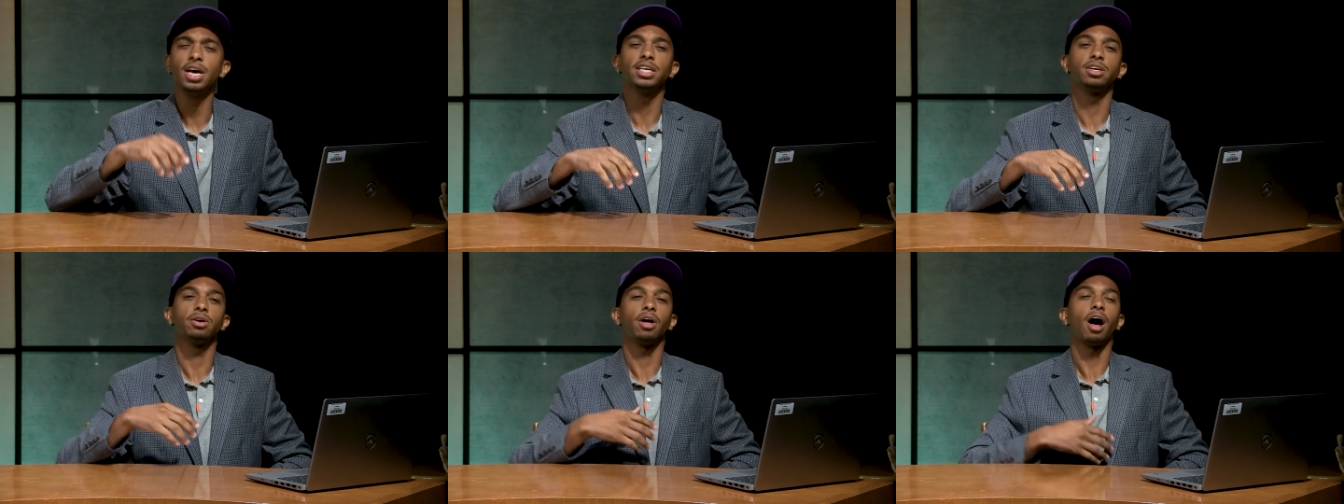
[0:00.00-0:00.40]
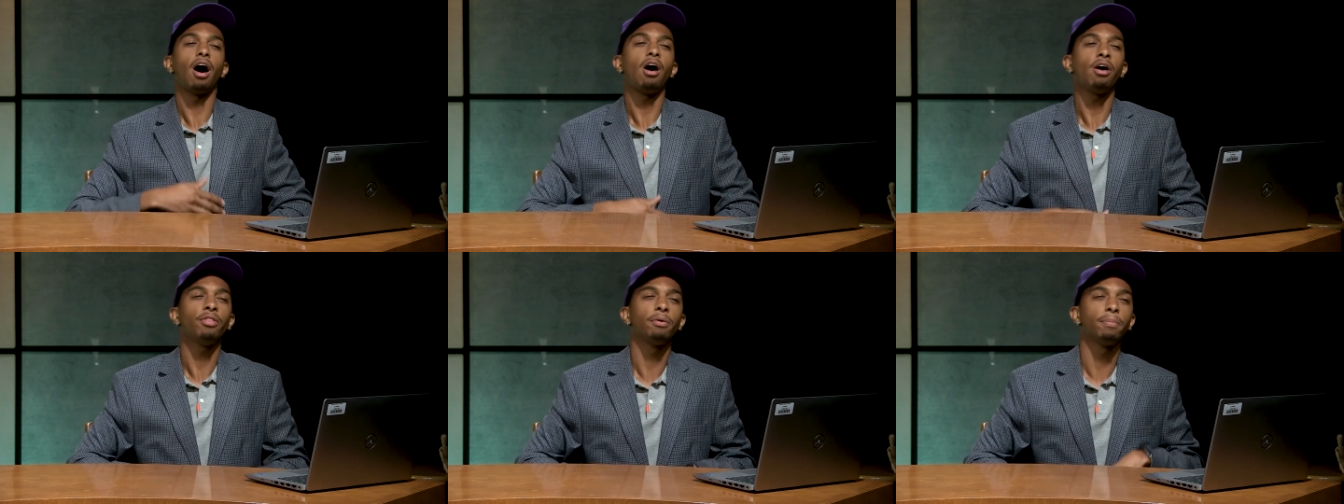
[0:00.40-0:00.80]
So
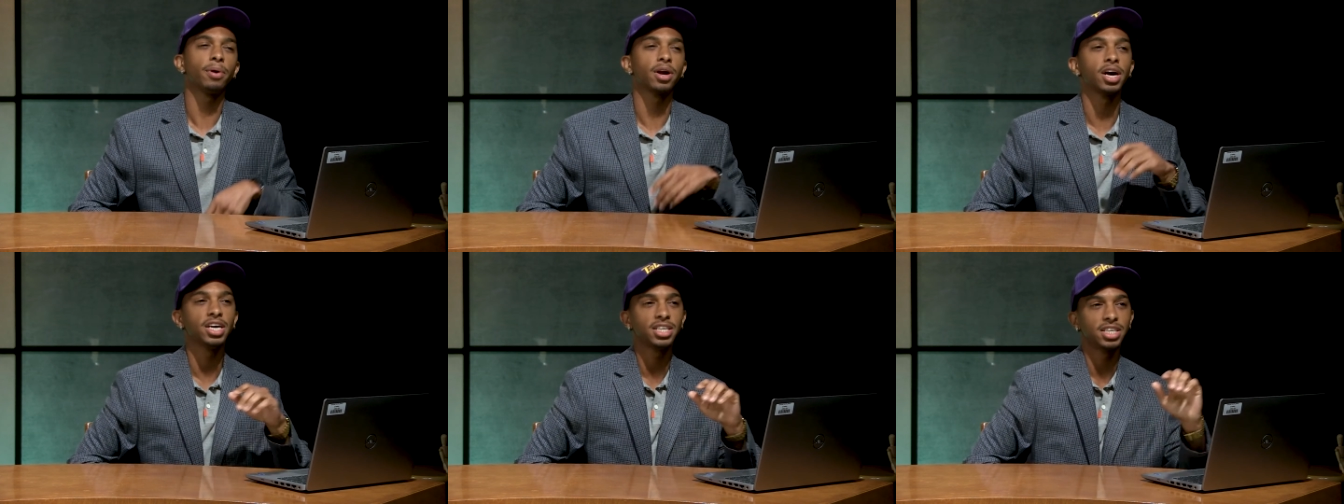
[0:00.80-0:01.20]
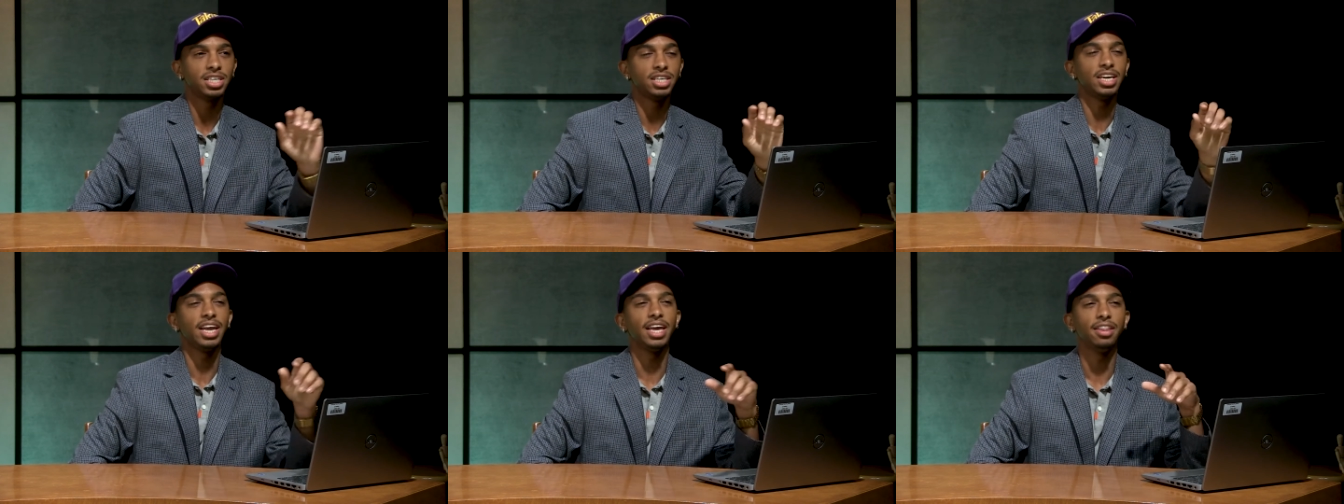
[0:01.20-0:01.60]
all the
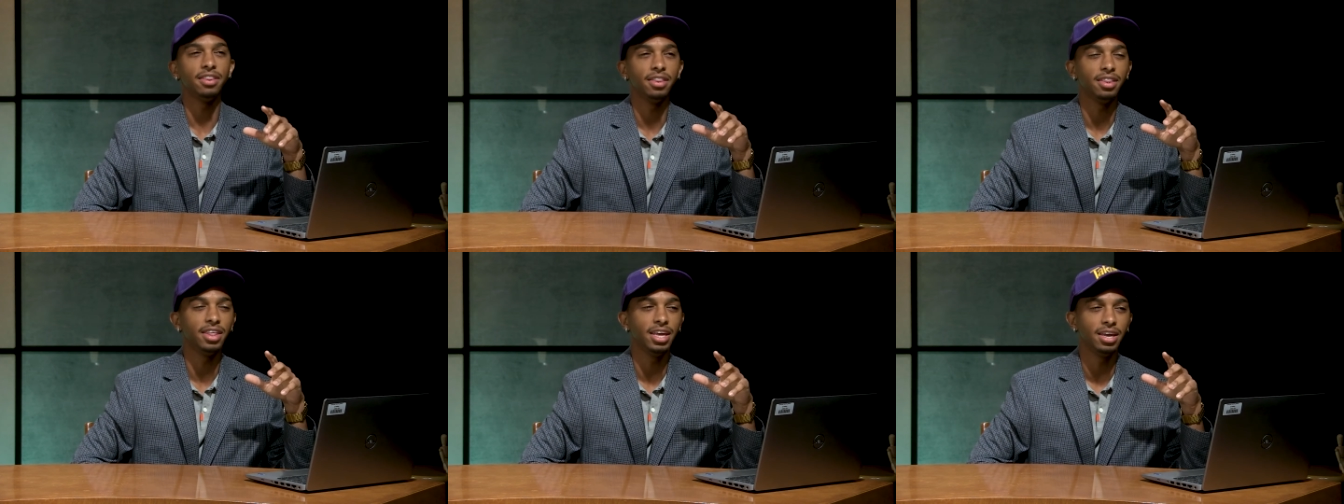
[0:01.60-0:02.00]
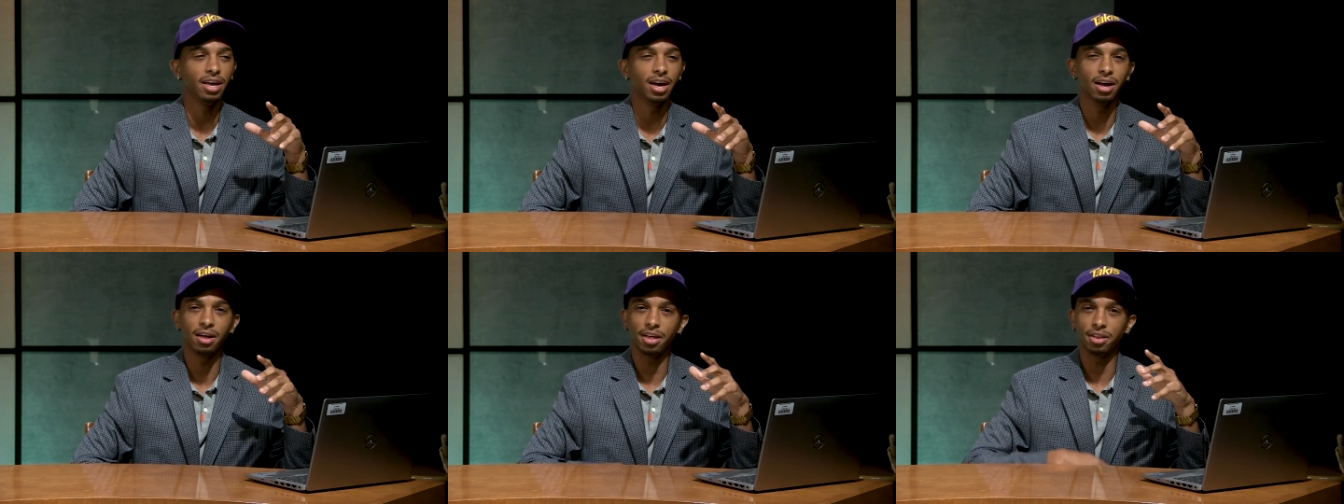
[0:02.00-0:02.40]
percussion in the
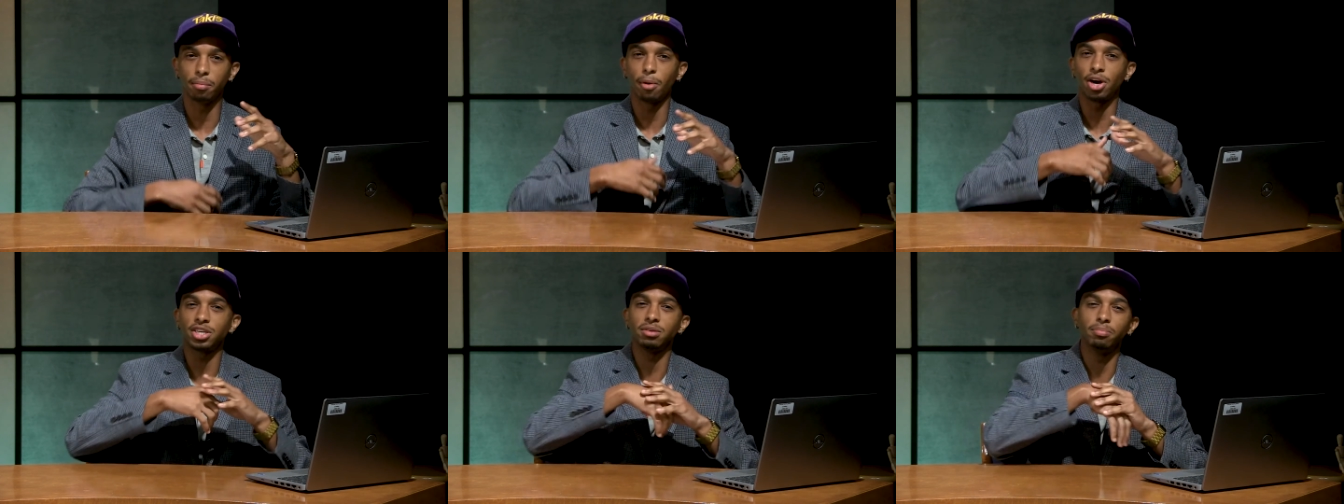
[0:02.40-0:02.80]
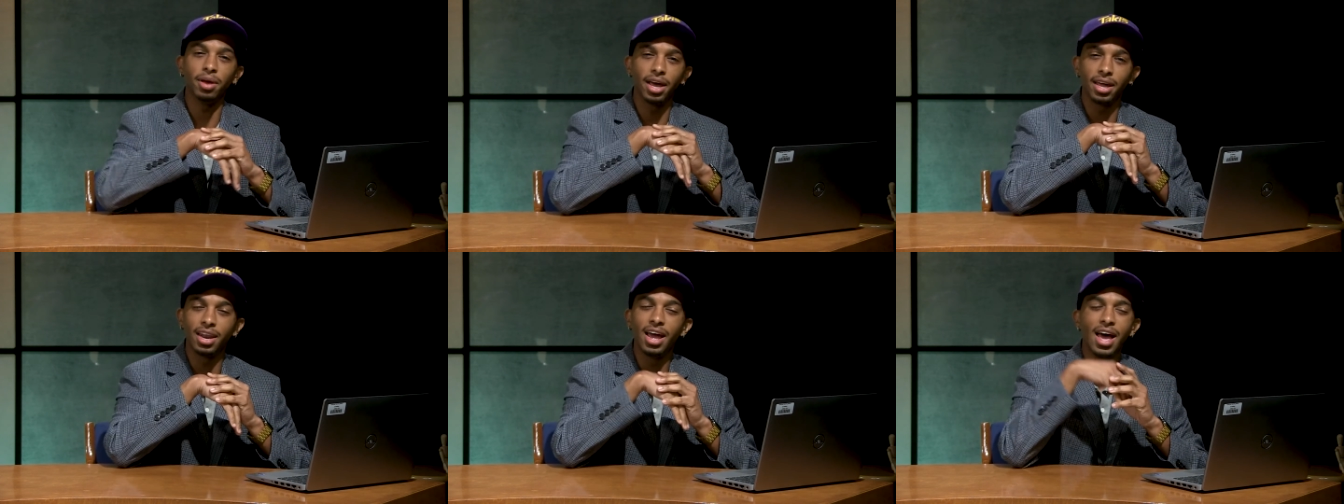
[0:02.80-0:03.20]
uh, in the marching
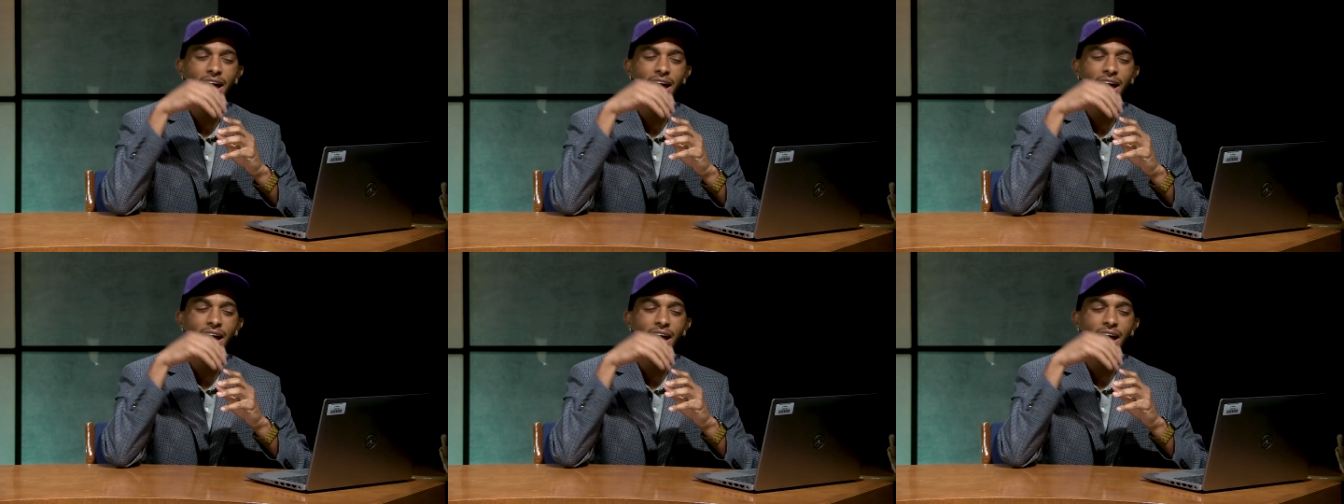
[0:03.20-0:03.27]
band